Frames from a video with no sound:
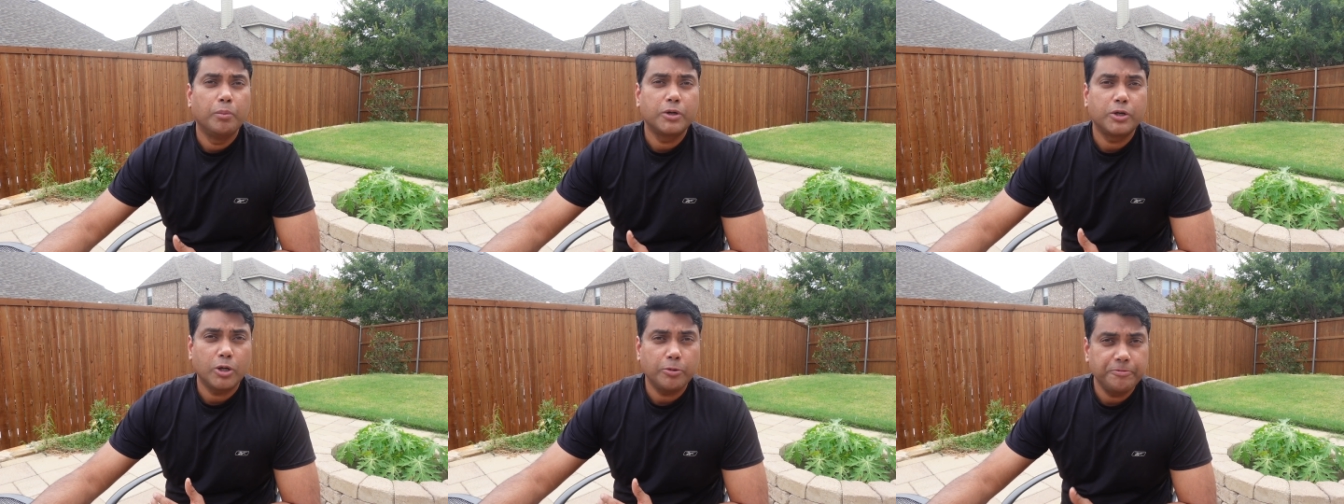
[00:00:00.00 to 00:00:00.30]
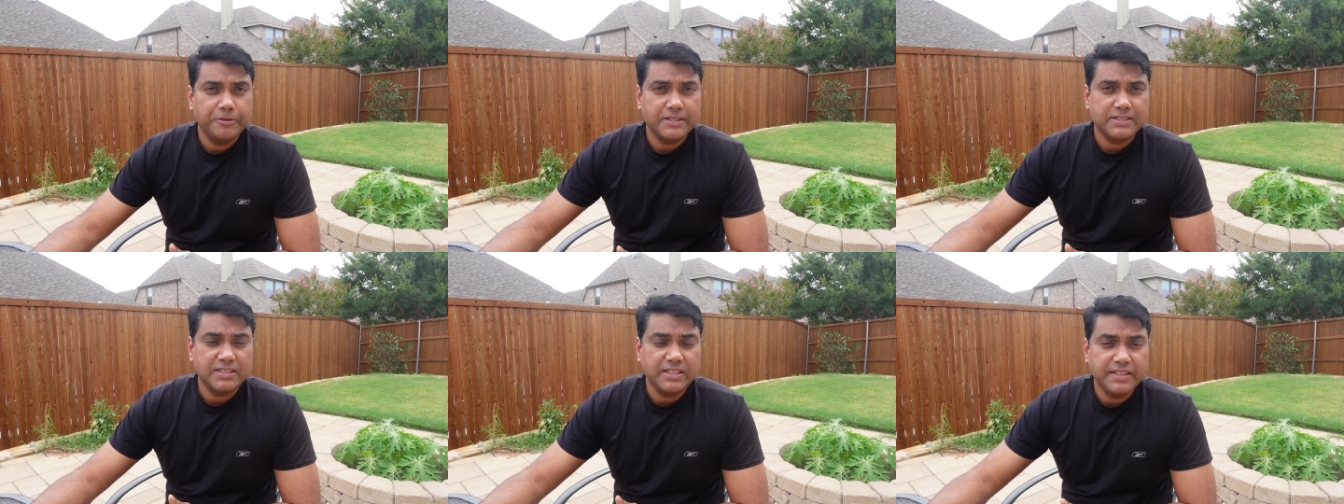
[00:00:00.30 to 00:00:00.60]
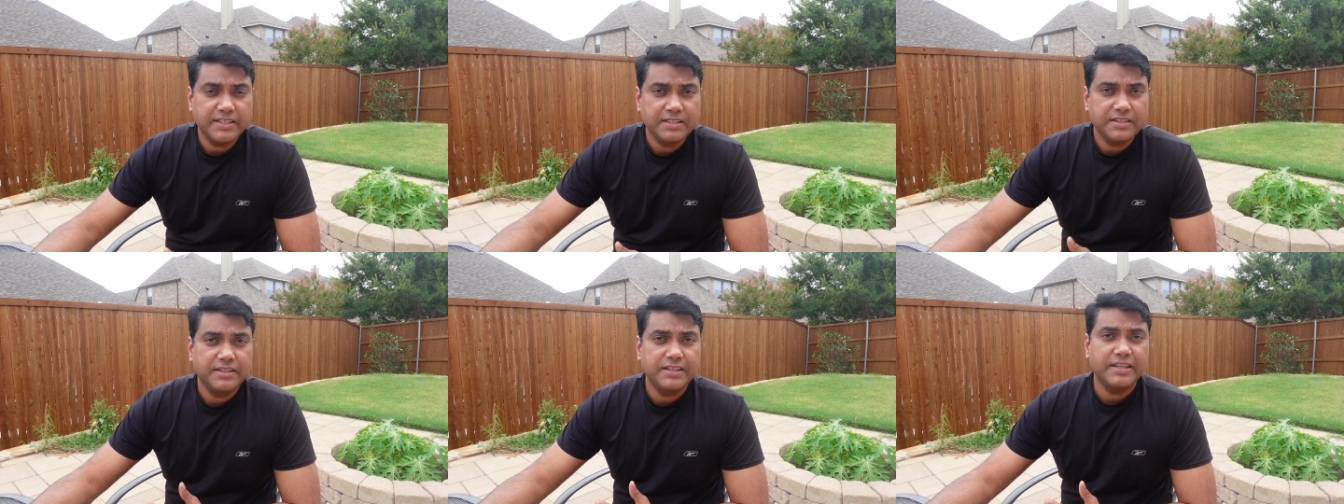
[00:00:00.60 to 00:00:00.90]
But
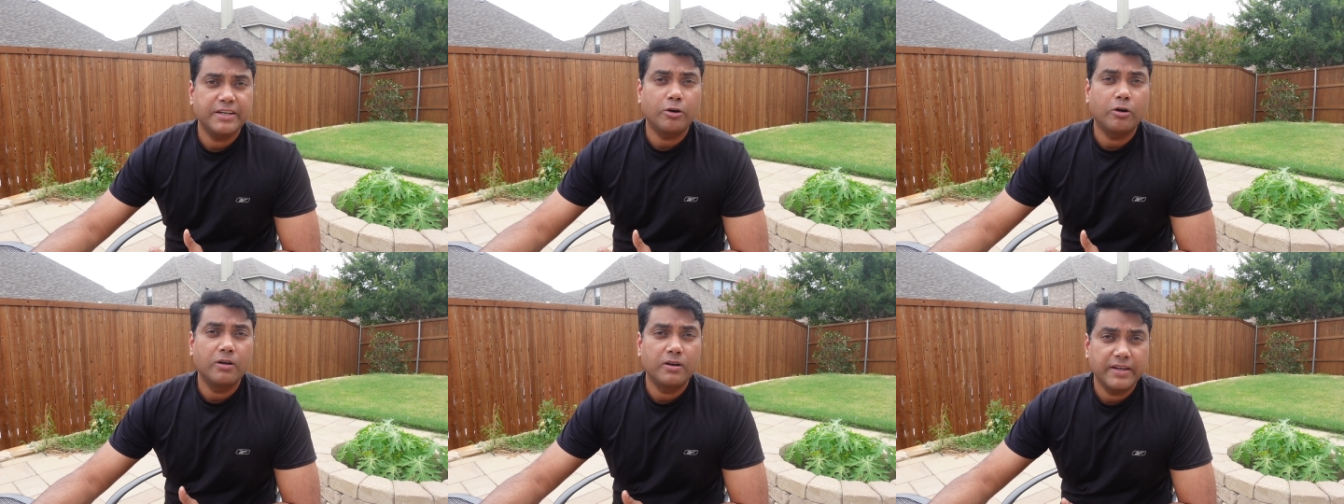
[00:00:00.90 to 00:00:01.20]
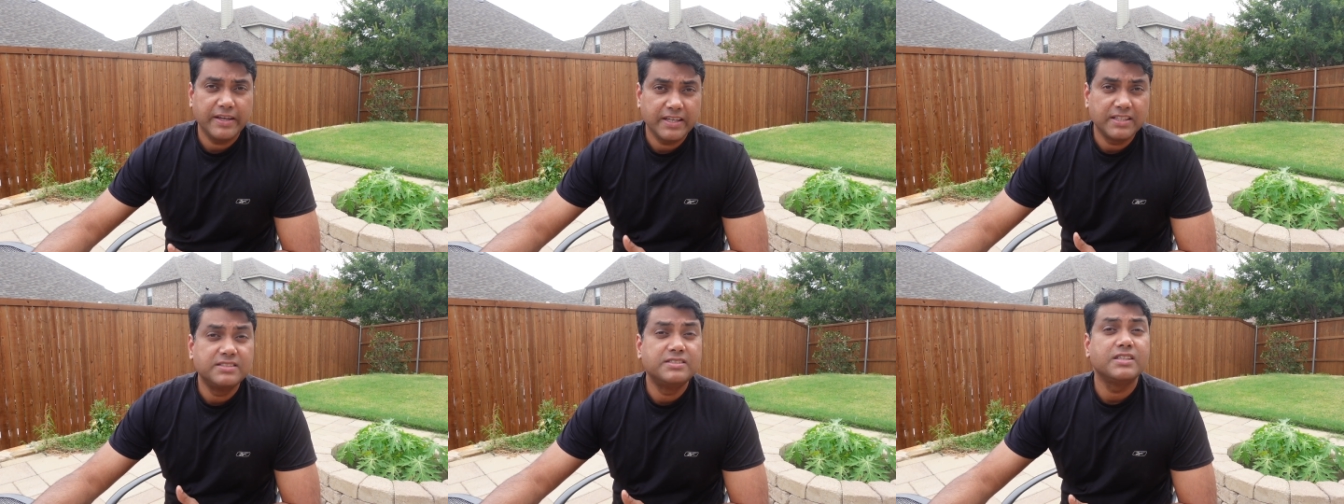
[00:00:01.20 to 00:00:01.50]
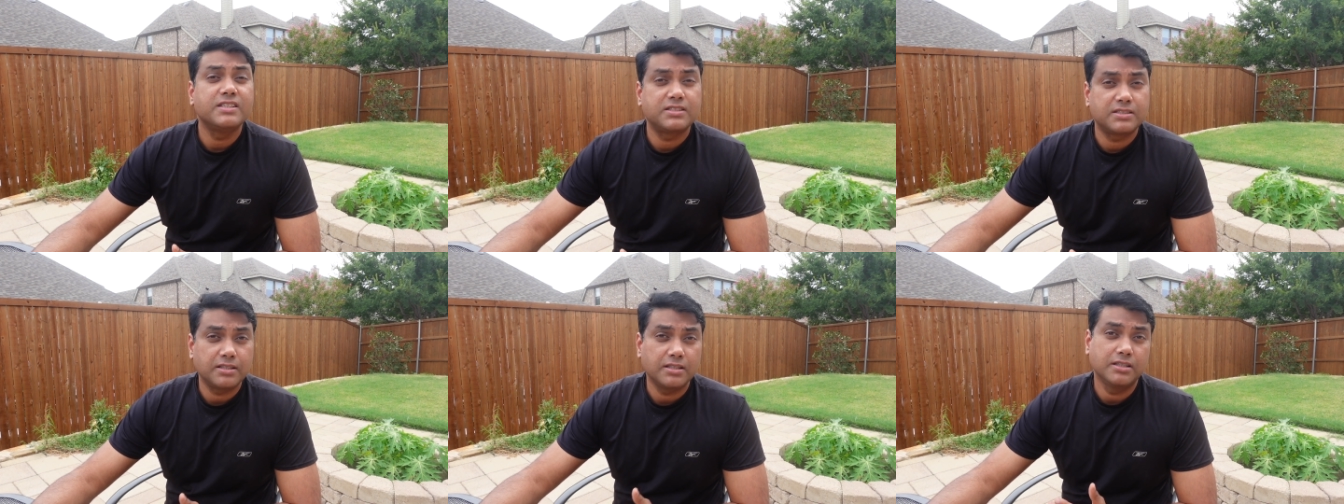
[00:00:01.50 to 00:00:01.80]
obviously they all
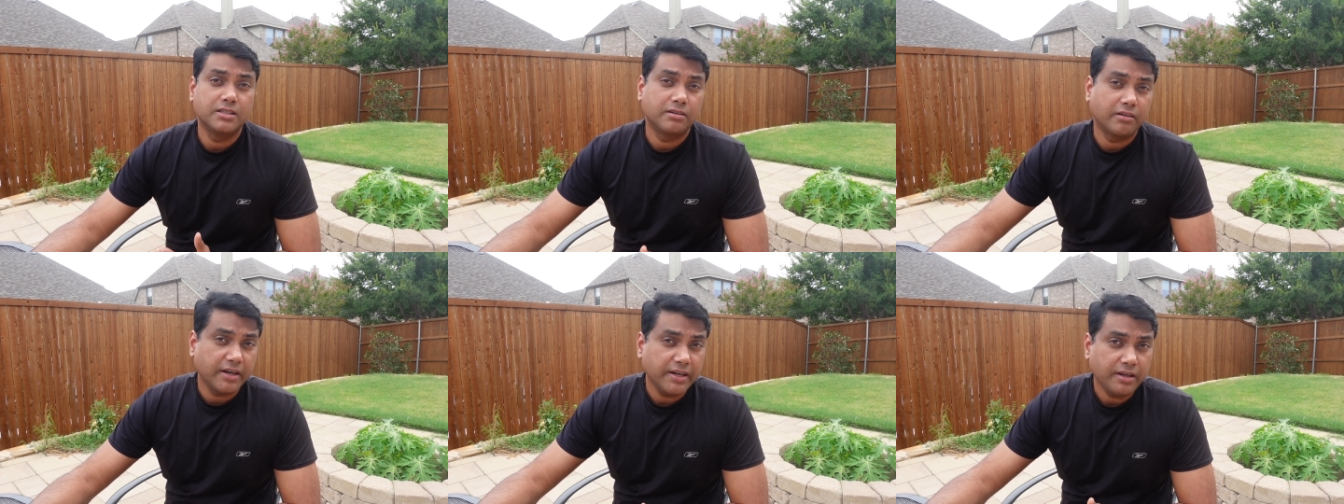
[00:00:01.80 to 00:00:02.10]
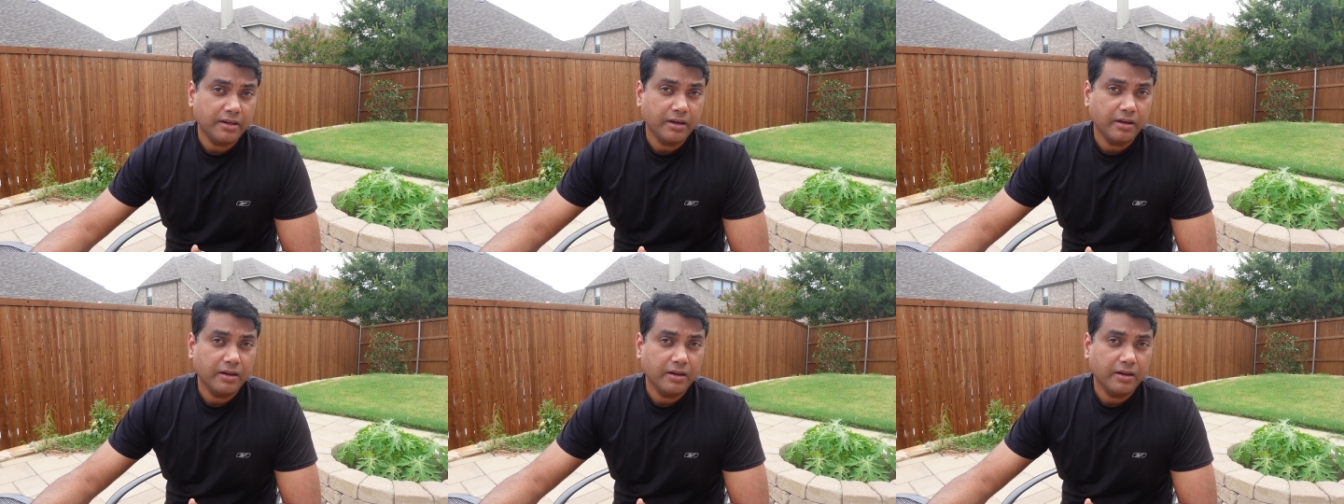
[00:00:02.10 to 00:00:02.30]
existed, right?